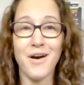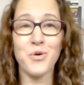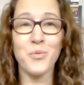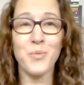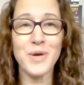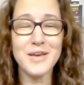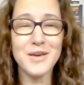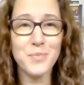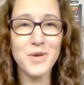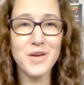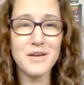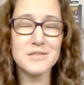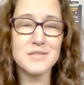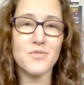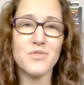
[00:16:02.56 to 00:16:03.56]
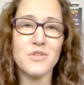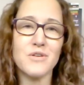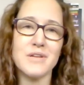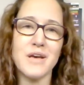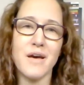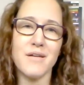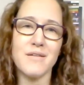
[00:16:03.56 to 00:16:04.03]
weak because of their
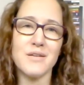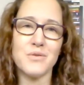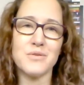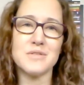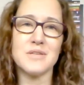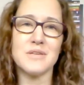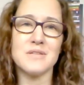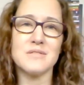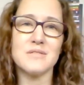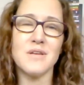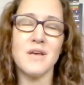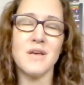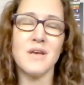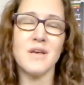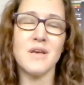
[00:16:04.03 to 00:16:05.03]
diagnosis, and